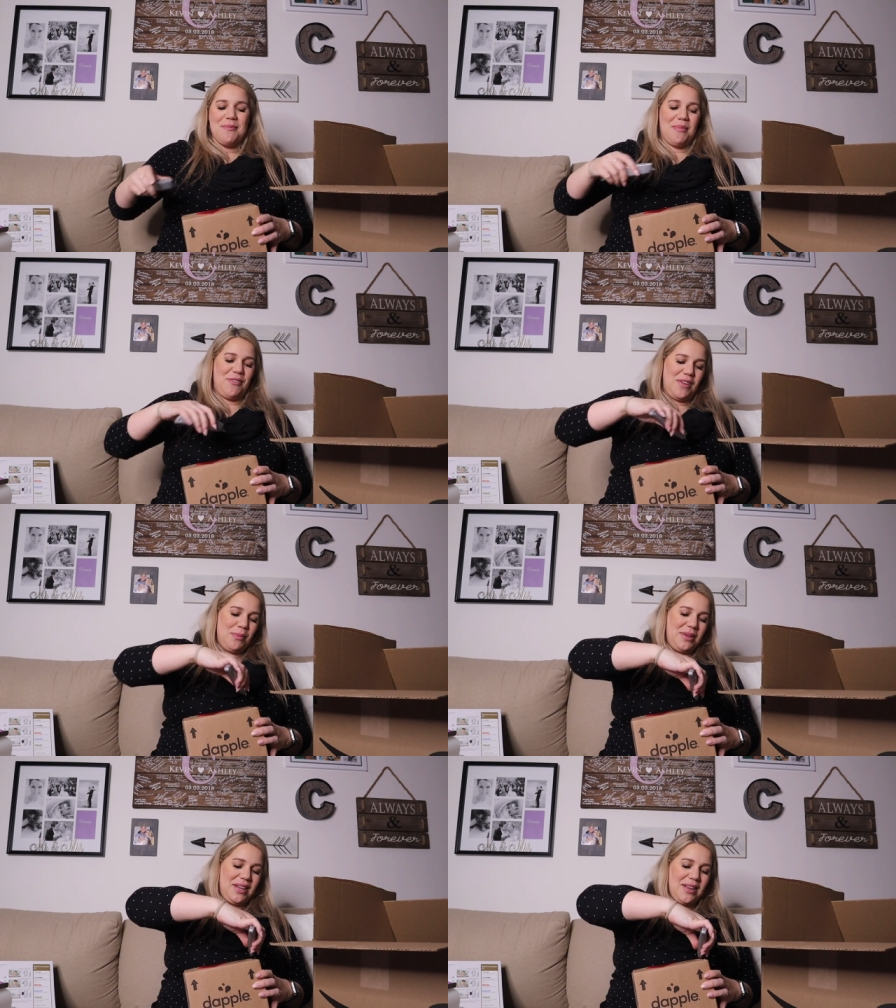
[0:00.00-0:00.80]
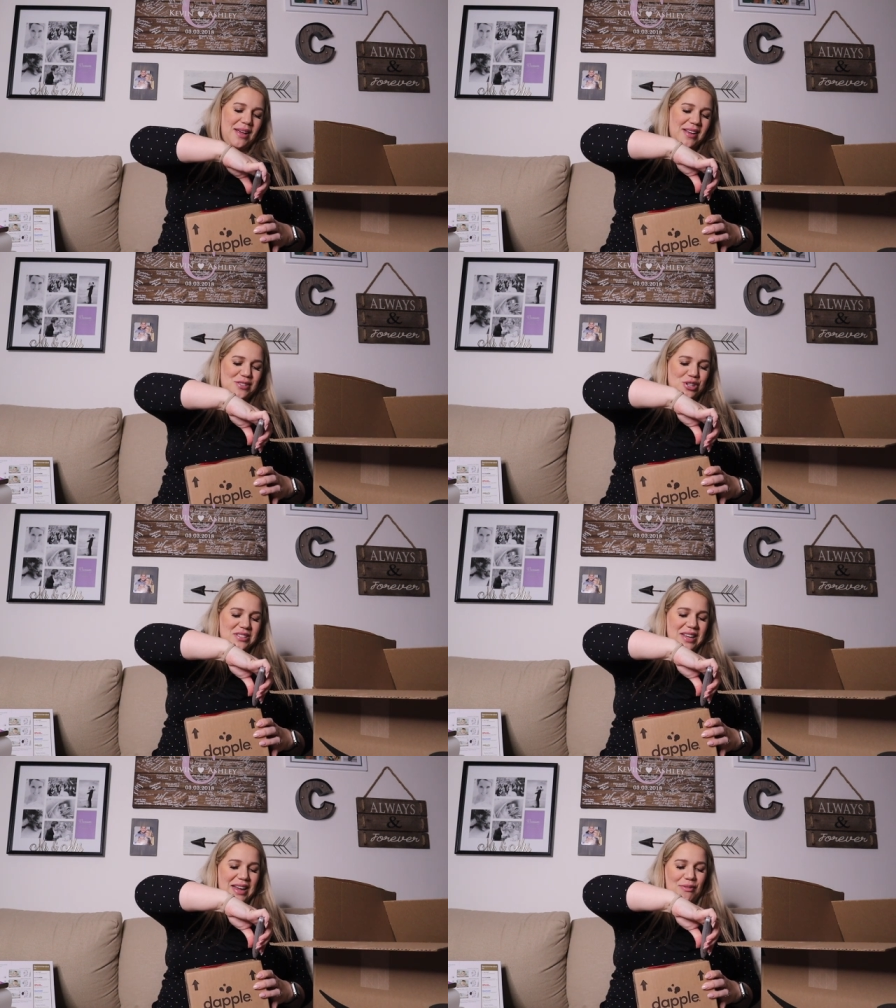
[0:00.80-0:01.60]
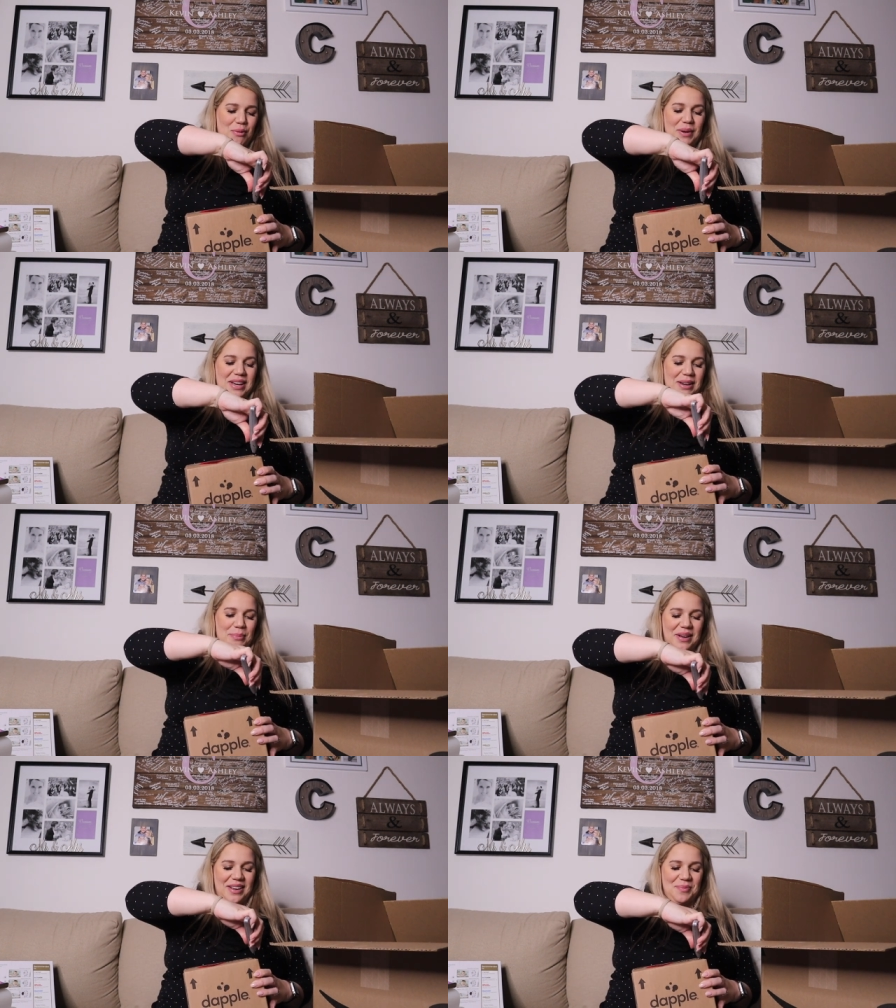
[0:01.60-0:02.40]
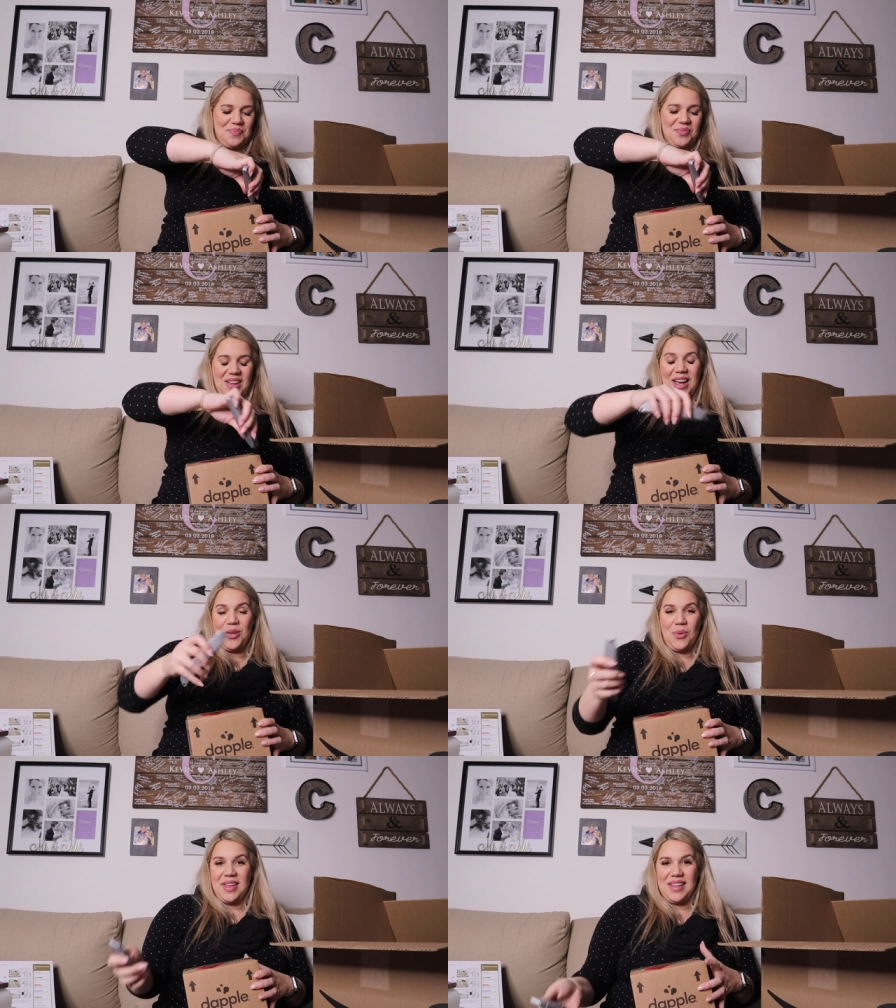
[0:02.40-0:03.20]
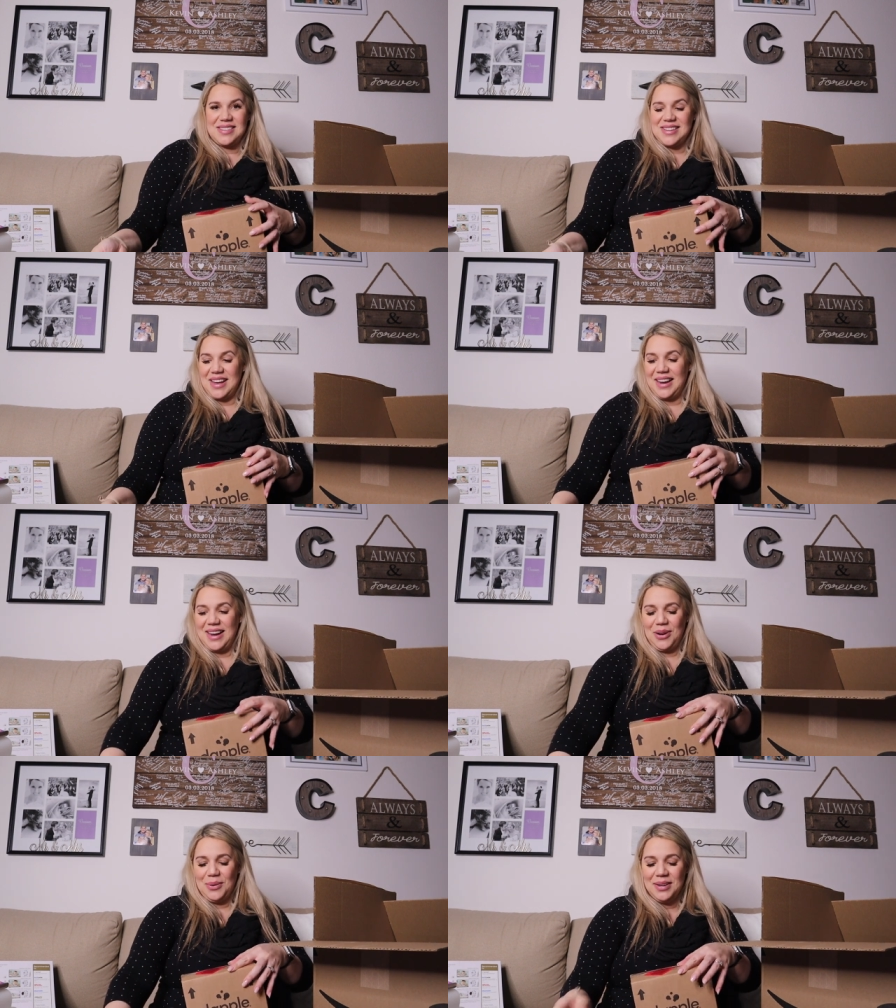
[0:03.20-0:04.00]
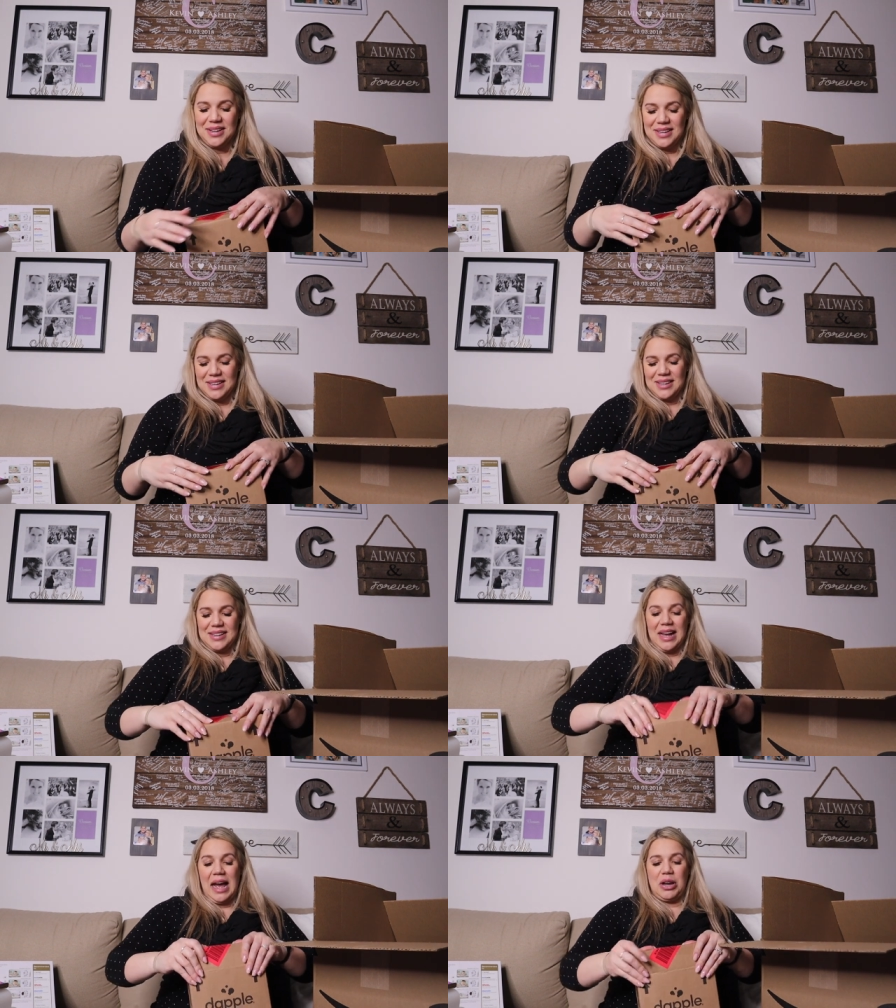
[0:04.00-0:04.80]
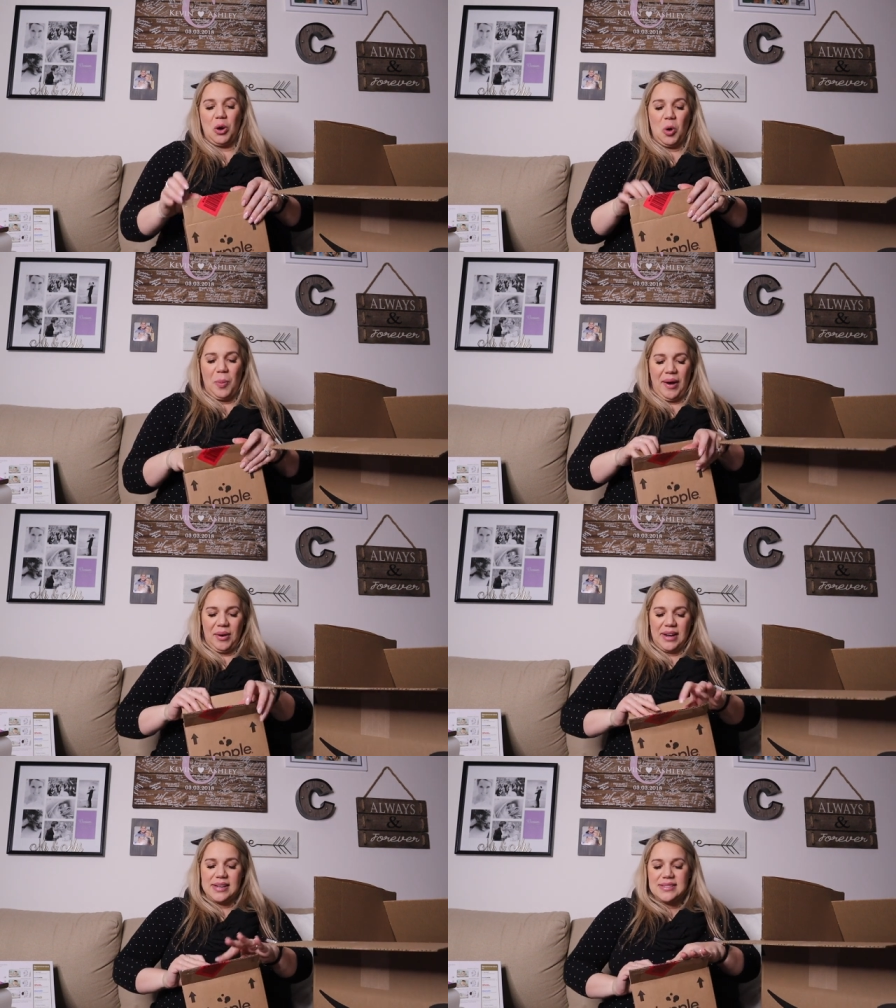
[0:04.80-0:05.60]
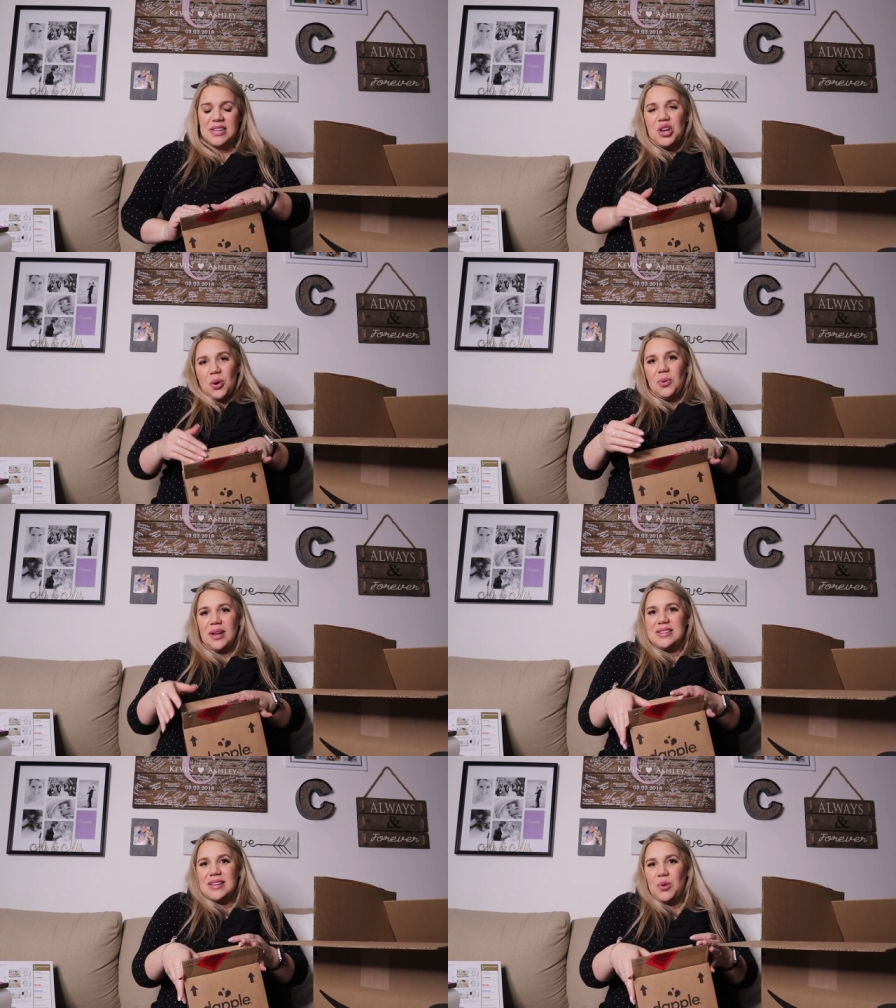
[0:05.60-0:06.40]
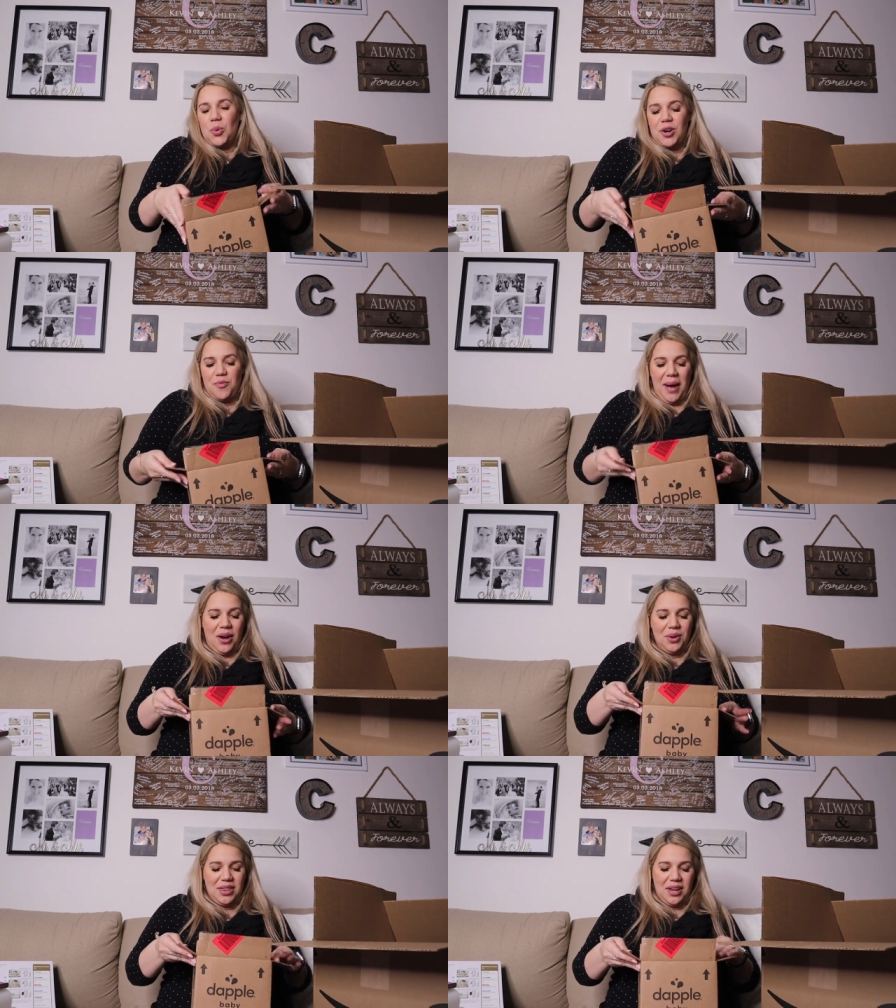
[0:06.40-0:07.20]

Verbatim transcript: my family. I guess just like everybody, but either way, that's kind of how I go about it because you know it's like word of mouth.